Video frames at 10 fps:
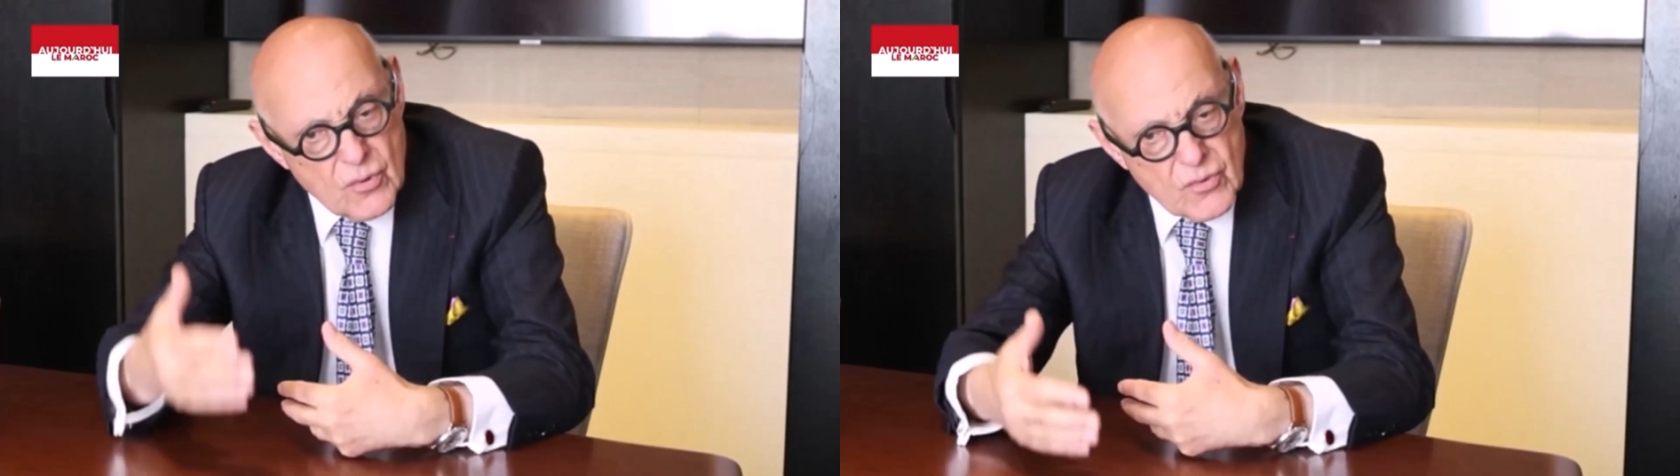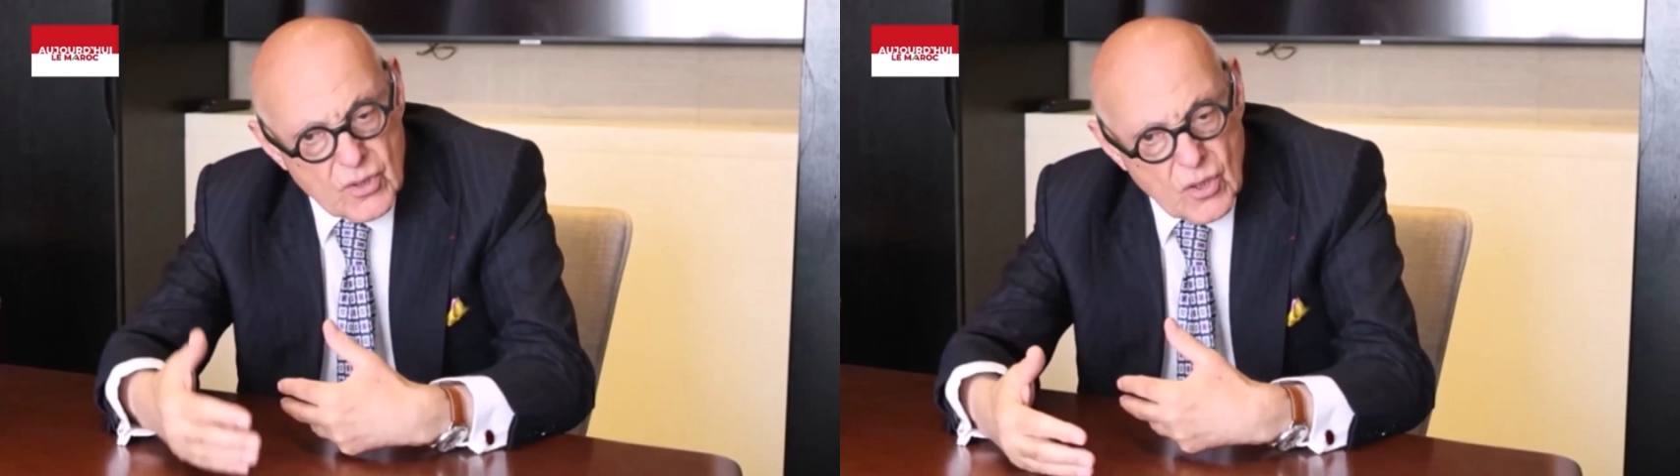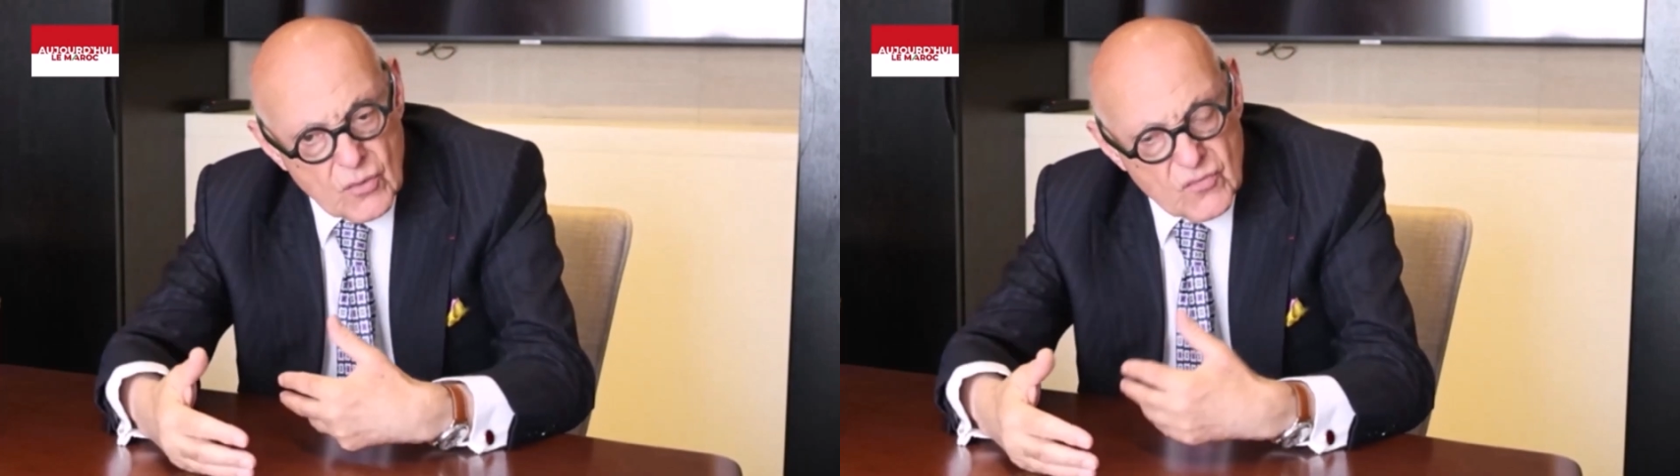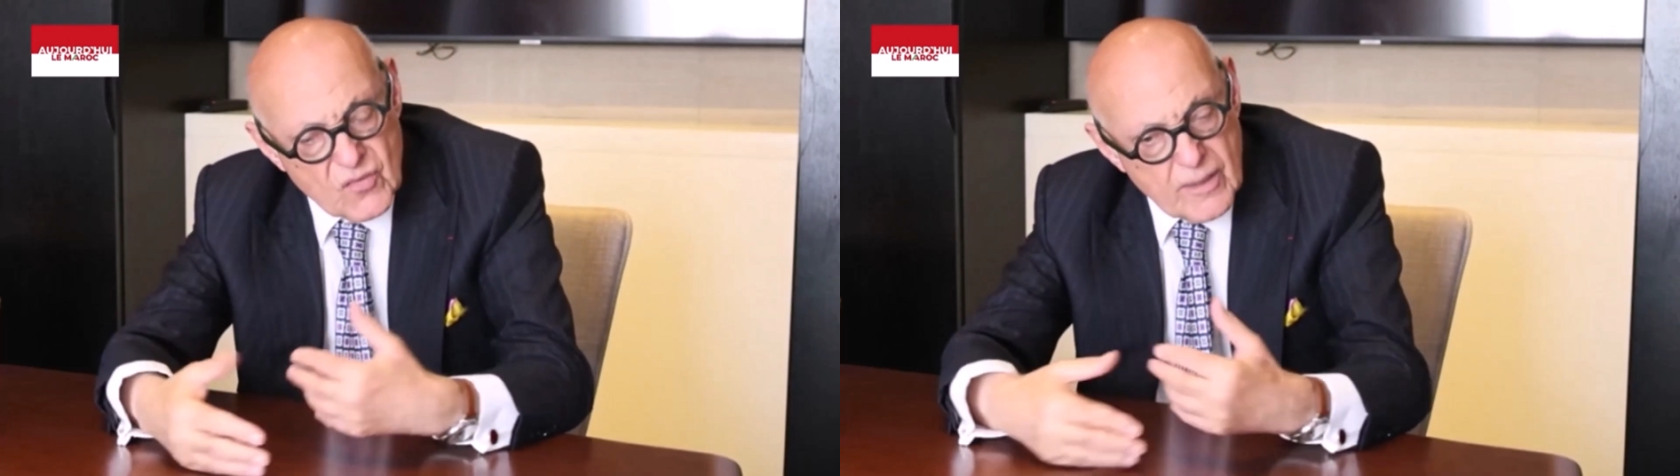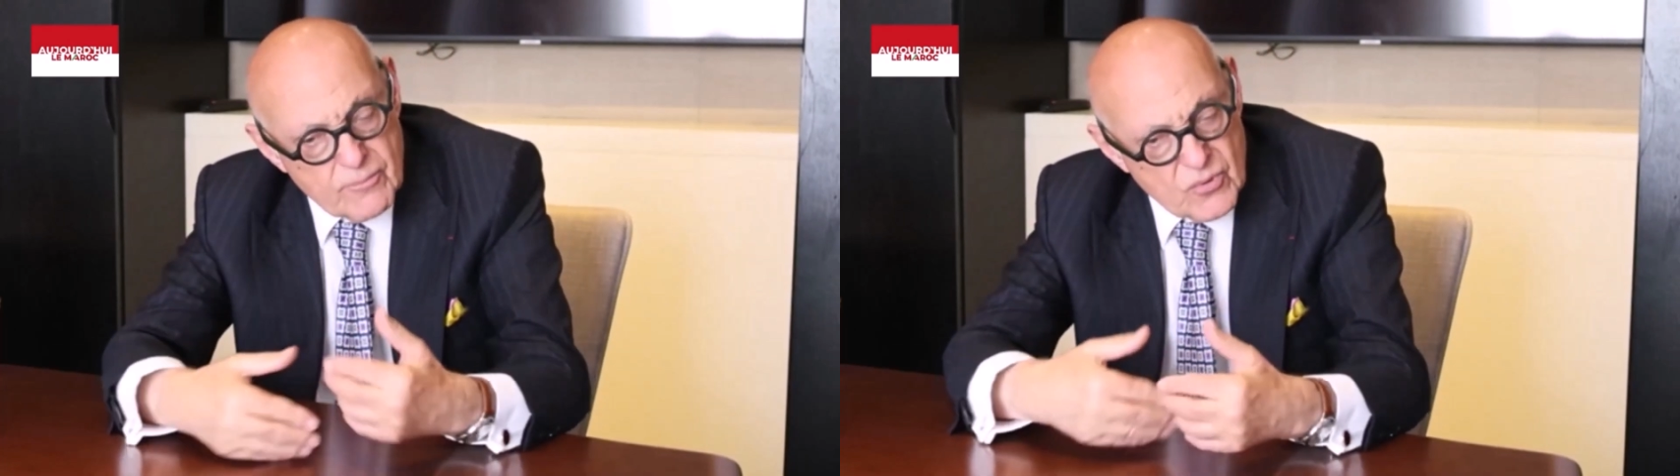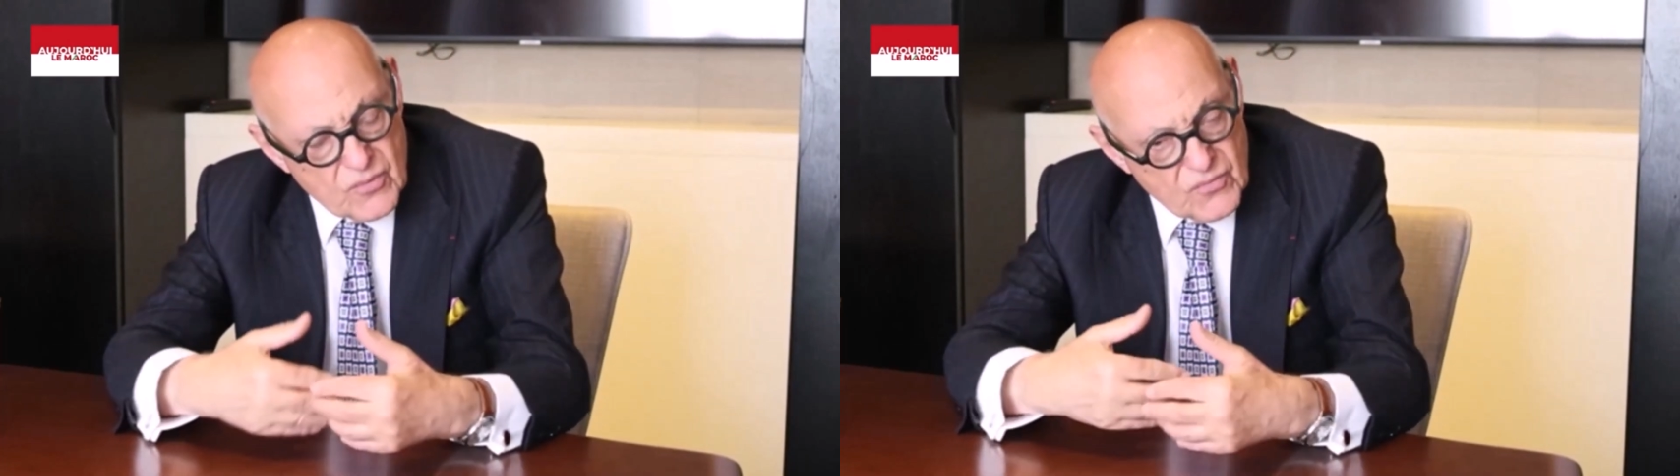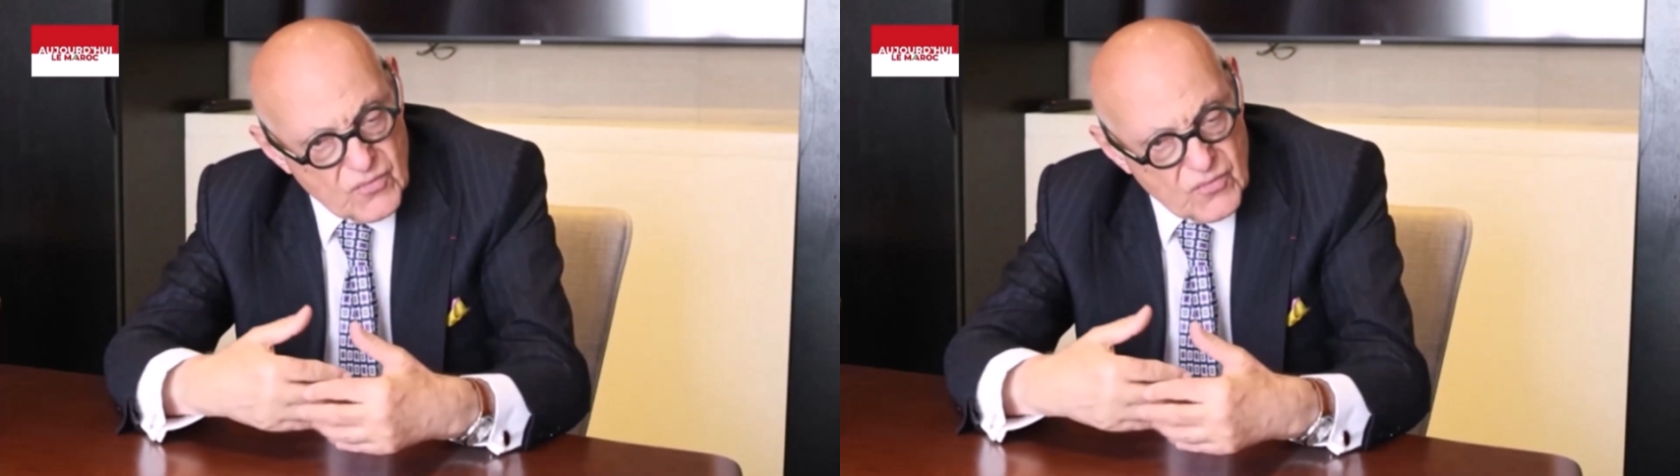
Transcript: the concept of